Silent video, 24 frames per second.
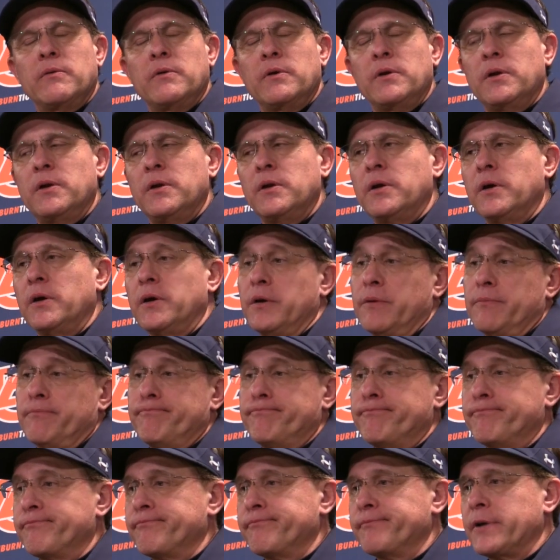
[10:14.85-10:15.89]
And
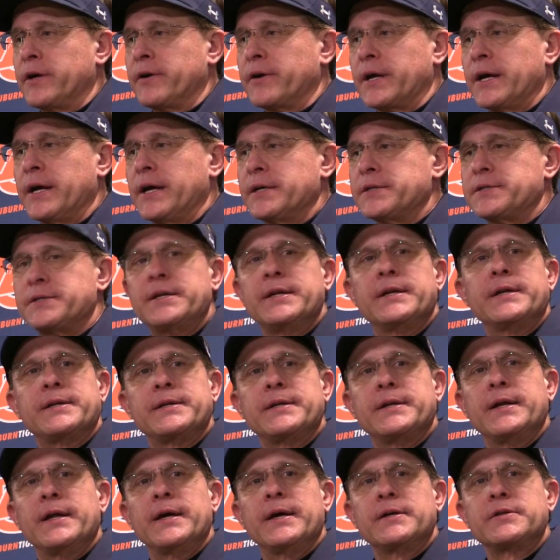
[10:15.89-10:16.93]
our guys did it
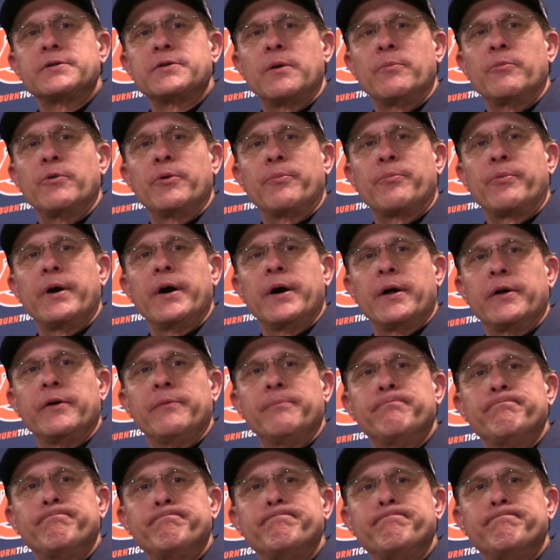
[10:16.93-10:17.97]
today, so I'm real proud of
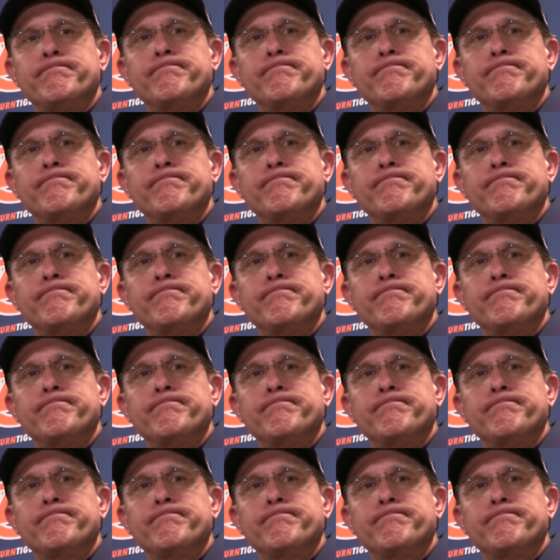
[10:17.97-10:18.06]
them.